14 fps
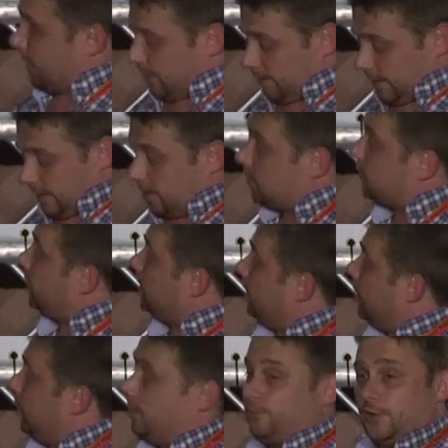get into it via
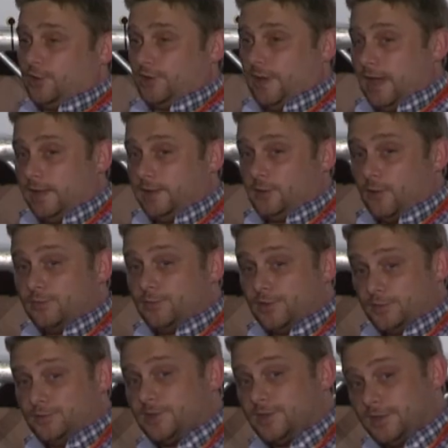Russian helicopters, which
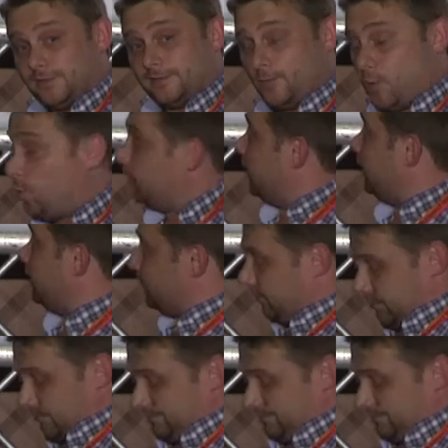is even more dangerous.